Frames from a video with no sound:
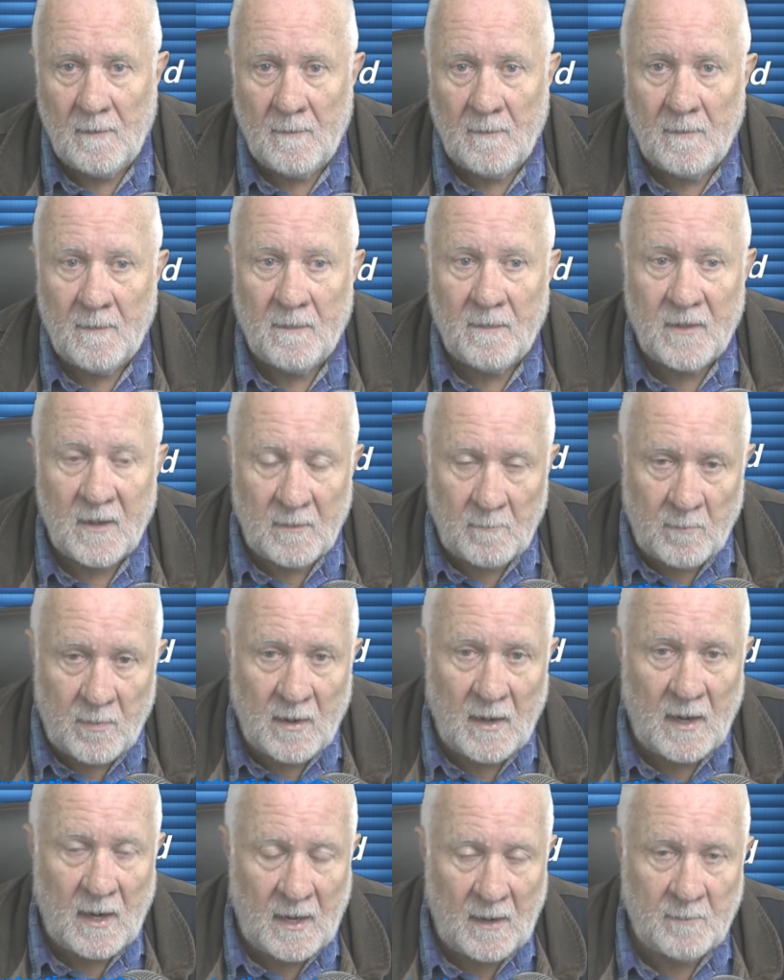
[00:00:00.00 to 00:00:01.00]
then
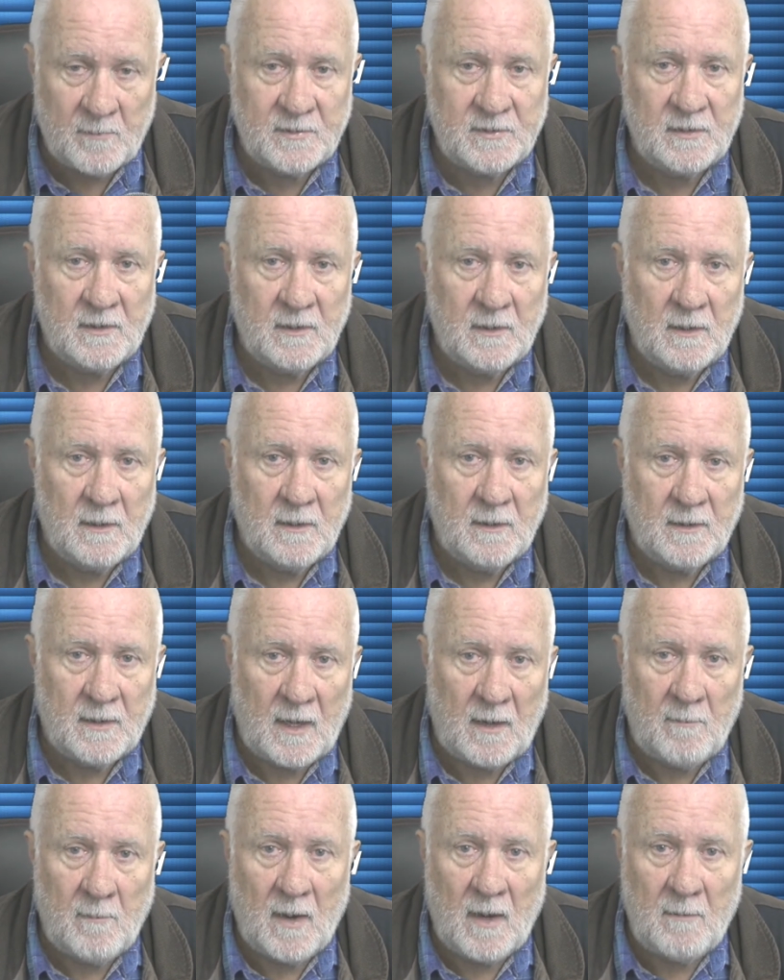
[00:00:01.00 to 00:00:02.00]
perhaps
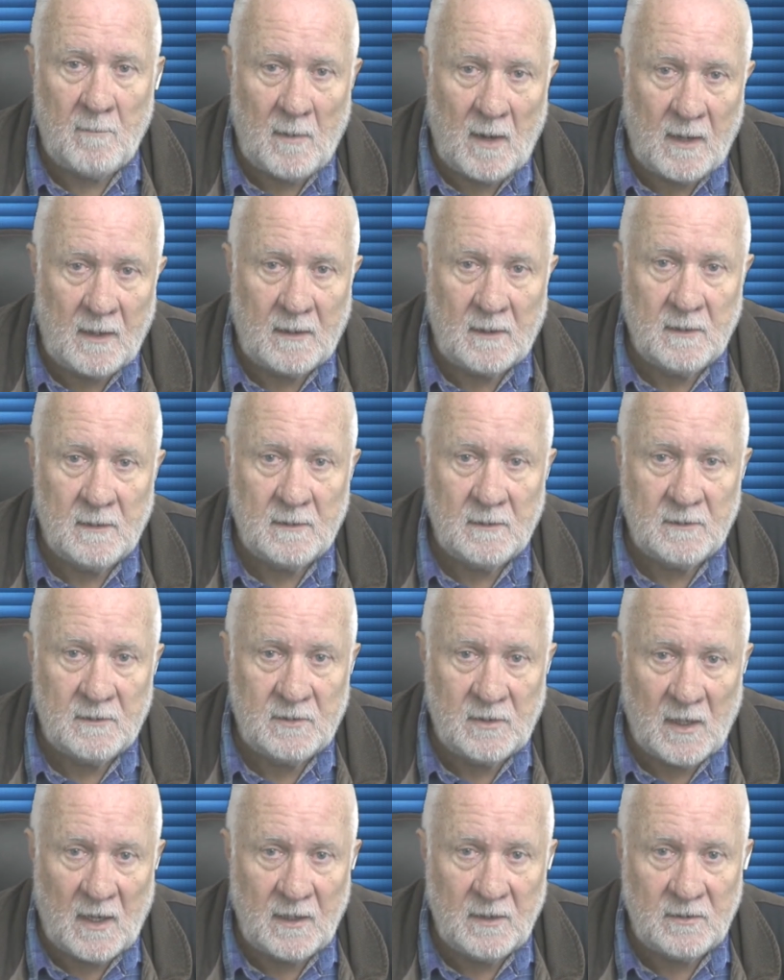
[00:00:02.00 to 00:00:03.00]
they may make
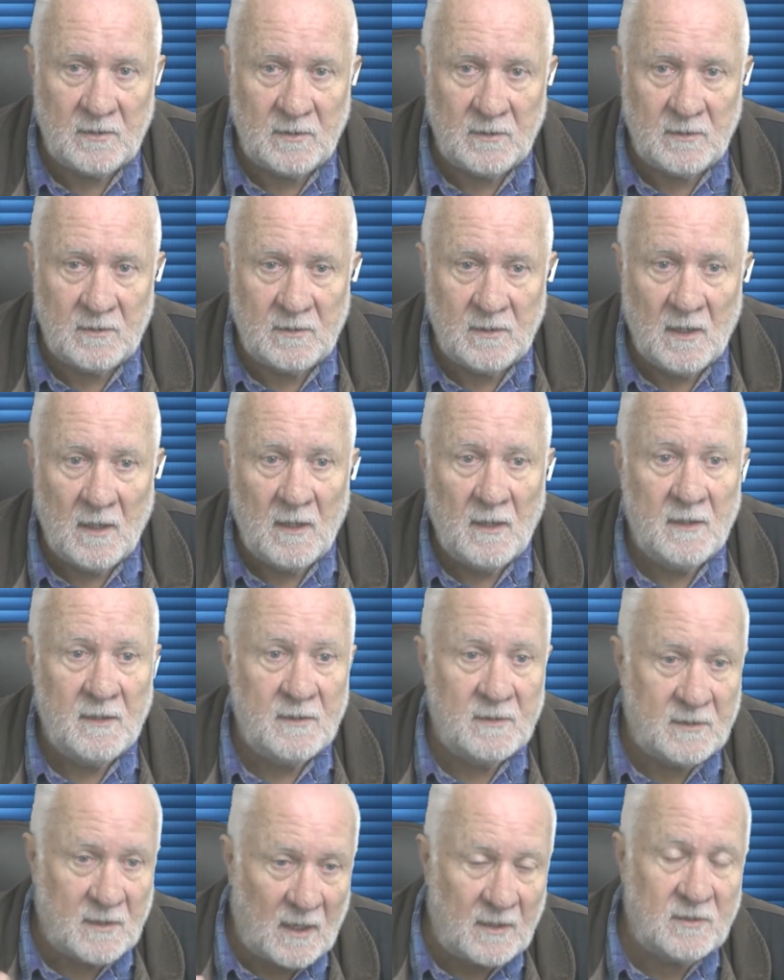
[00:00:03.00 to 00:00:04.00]
changes
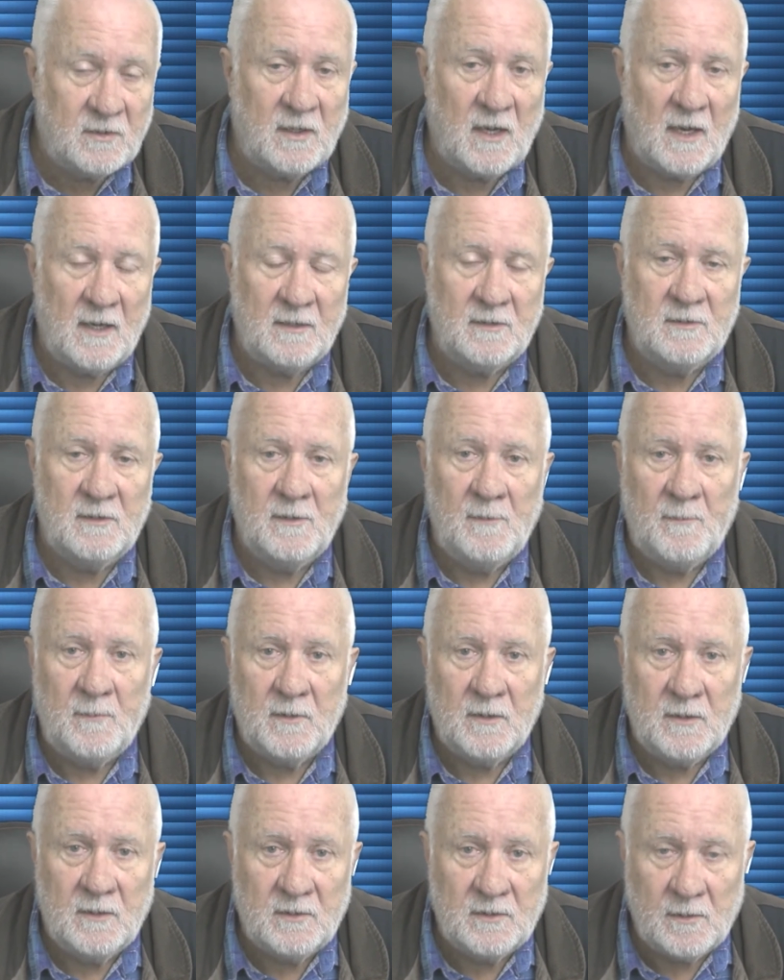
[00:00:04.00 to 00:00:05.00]
such as
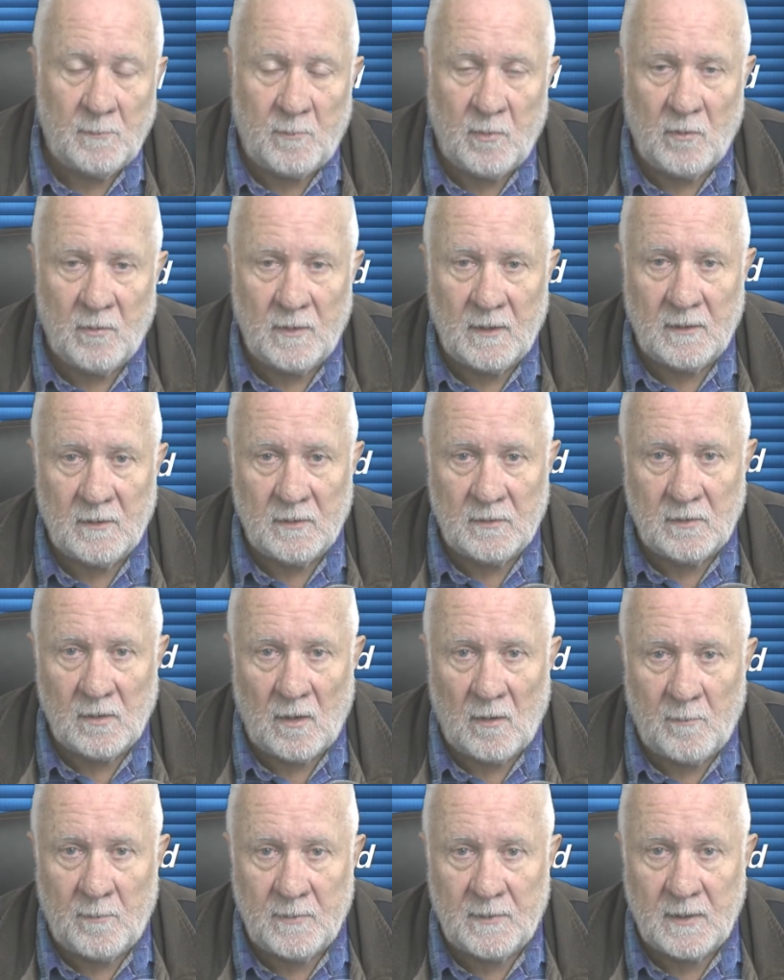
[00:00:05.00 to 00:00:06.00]
supporting the
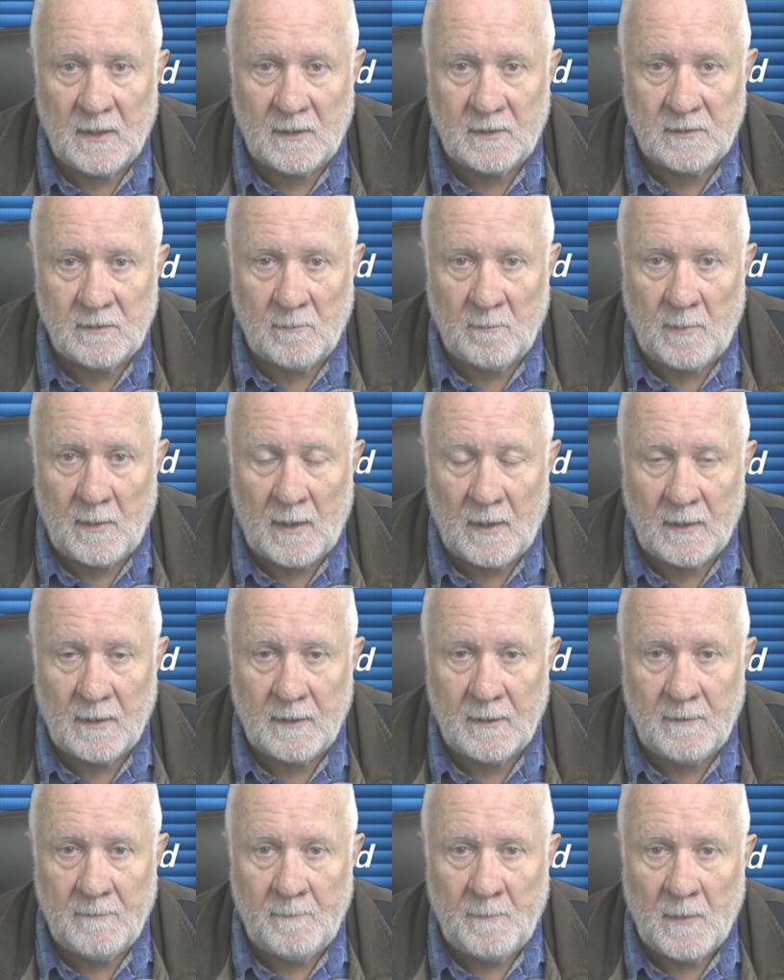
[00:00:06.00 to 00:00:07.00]
Child Protection
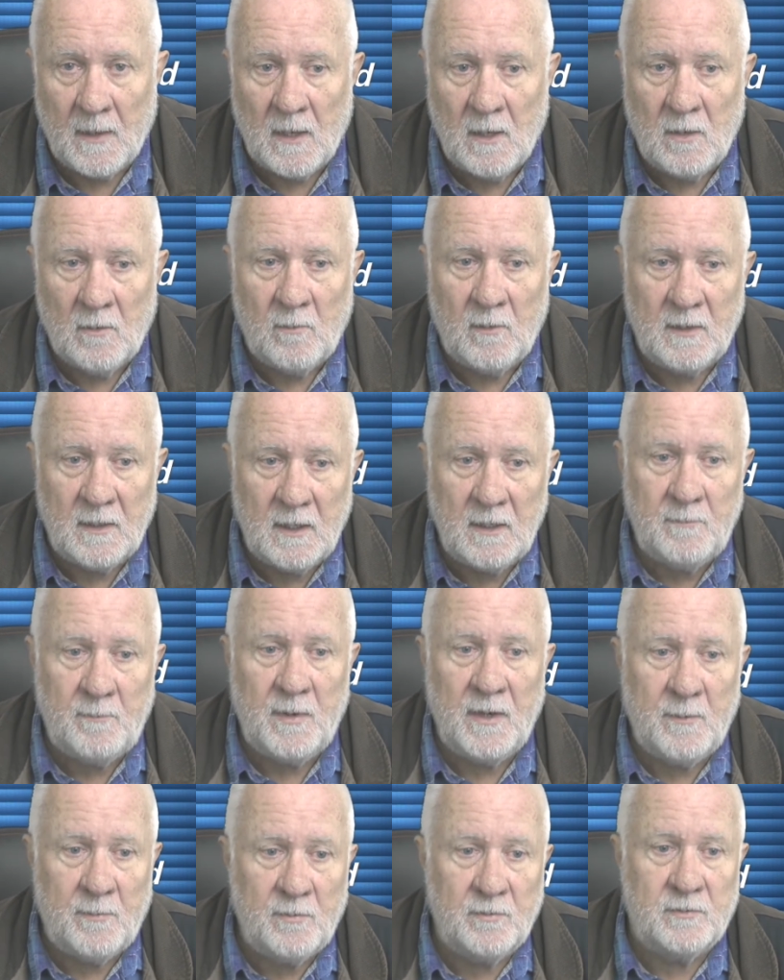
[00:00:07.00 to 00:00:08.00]
Party. We need
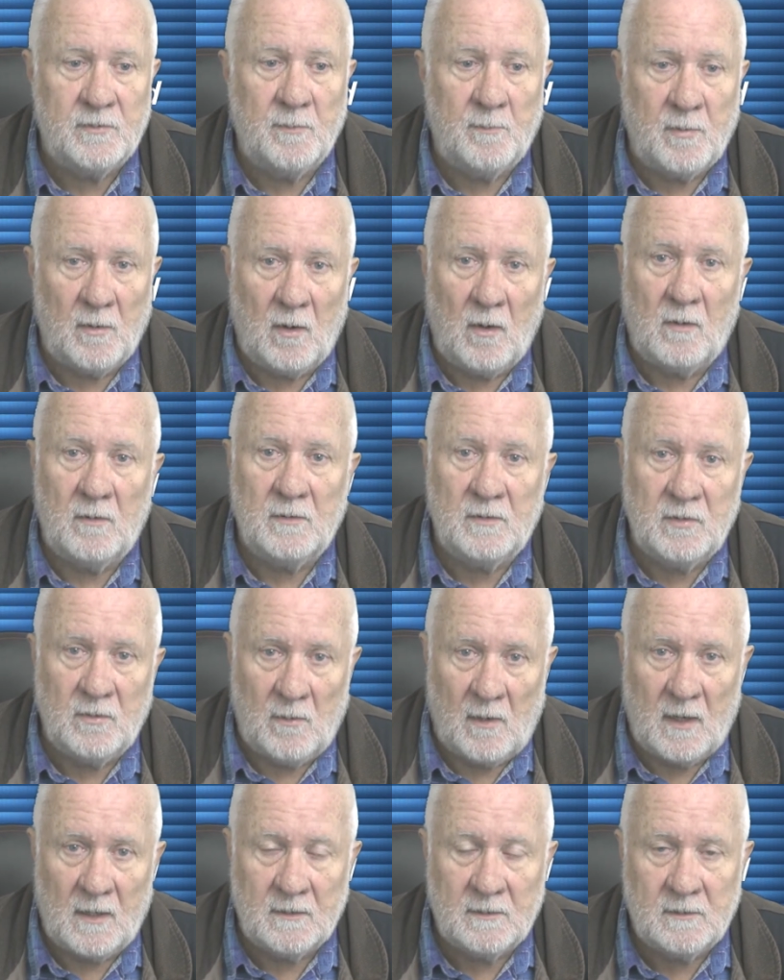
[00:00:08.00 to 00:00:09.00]
people to belong to
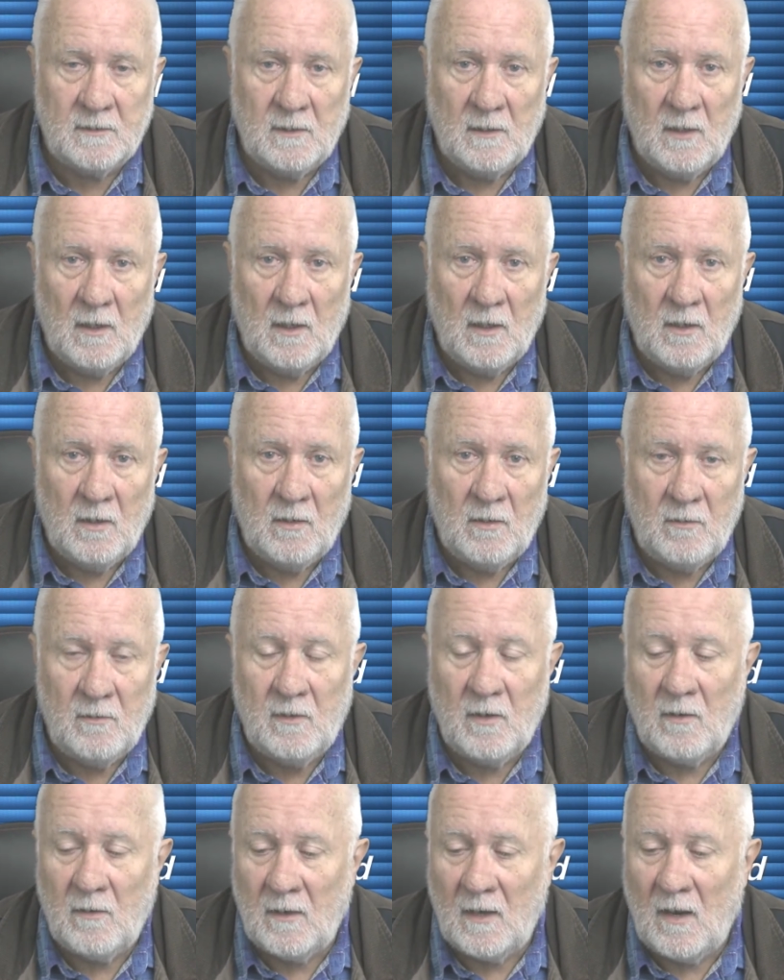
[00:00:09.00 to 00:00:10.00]
us who
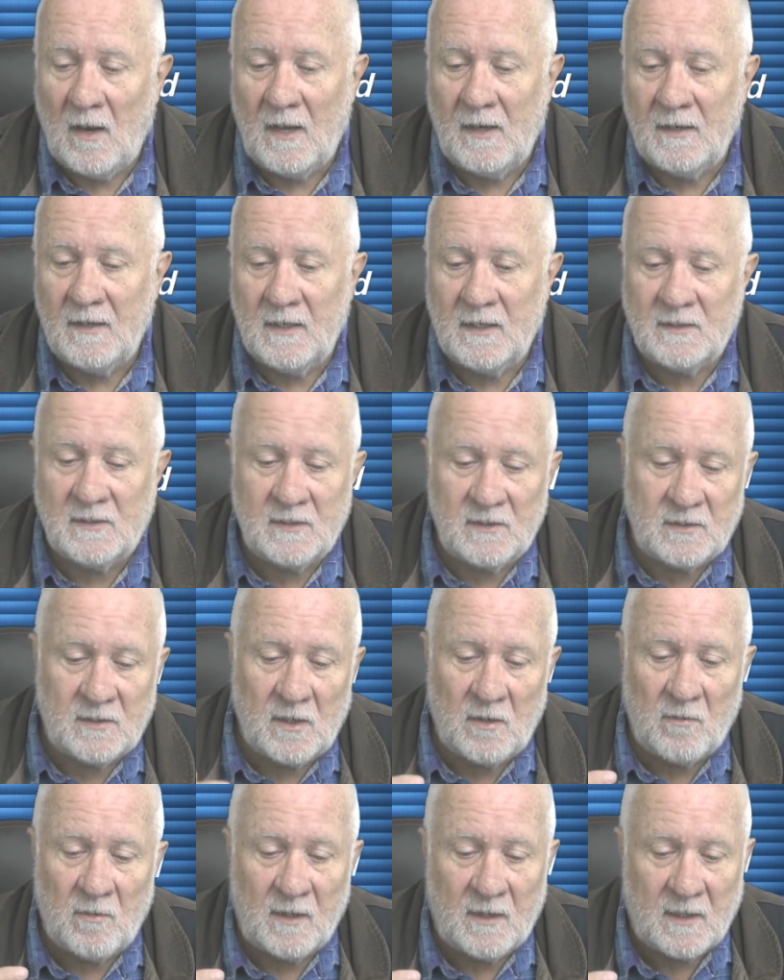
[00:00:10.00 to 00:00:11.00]
aren't
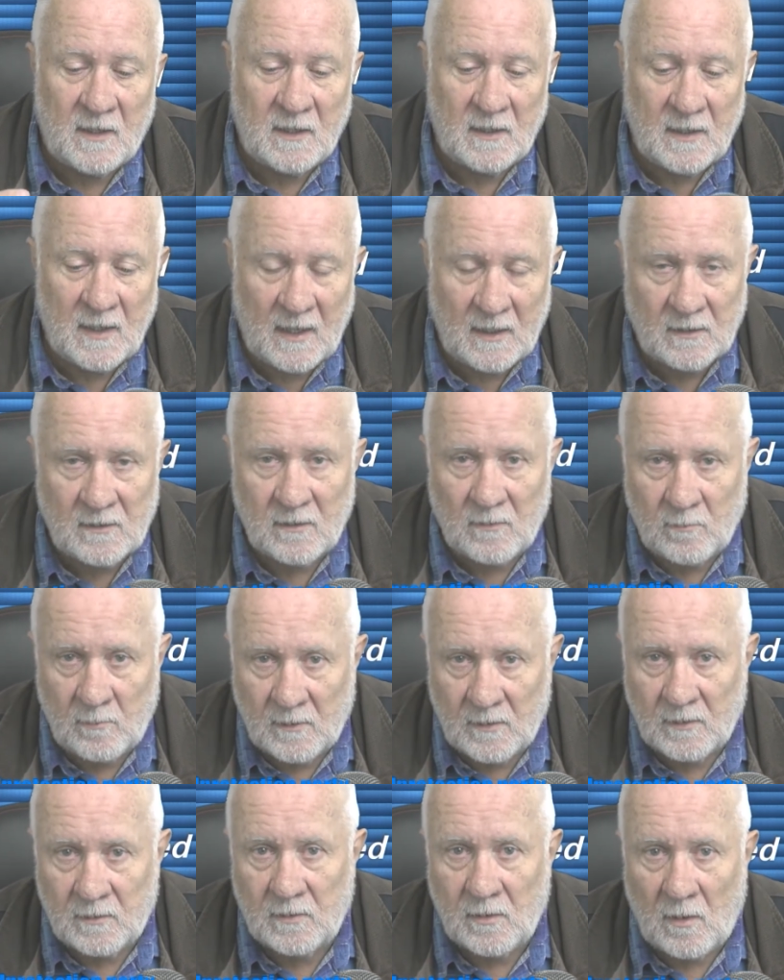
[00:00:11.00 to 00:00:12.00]
necessarily connected
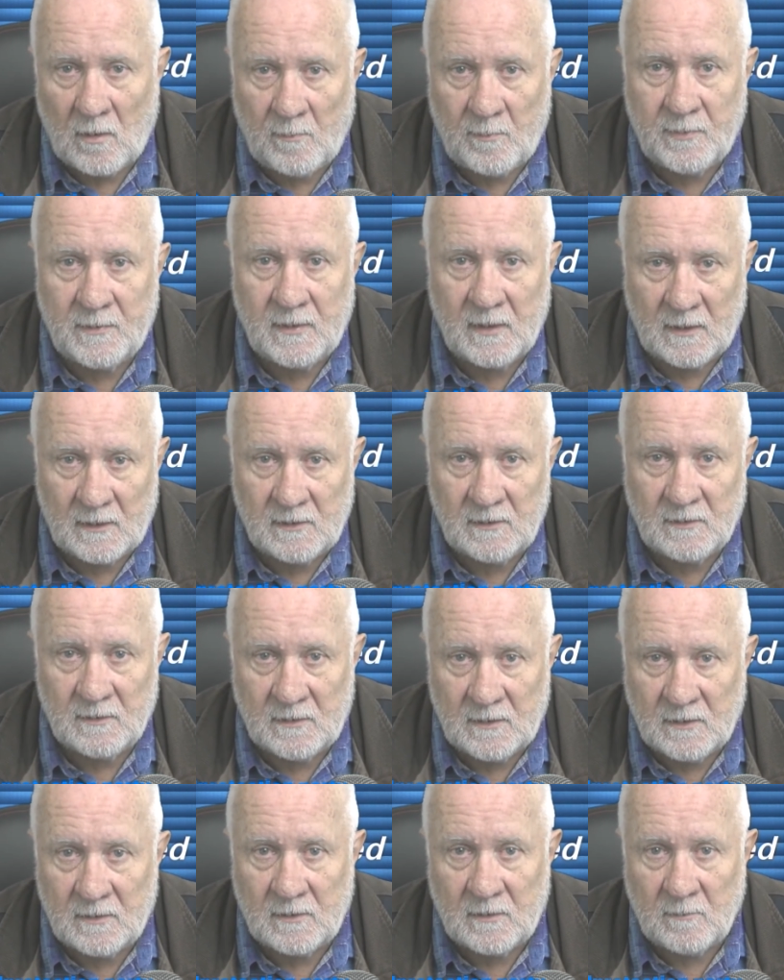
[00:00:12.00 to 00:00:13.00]
with the child protection
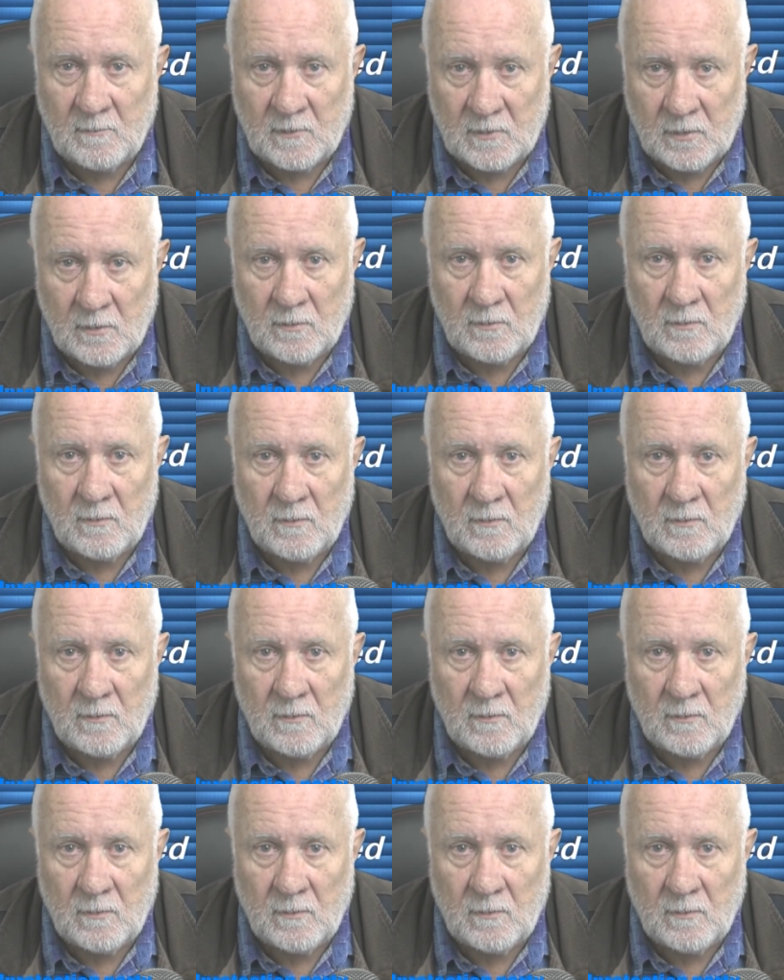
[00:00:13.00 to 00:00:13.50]
system too.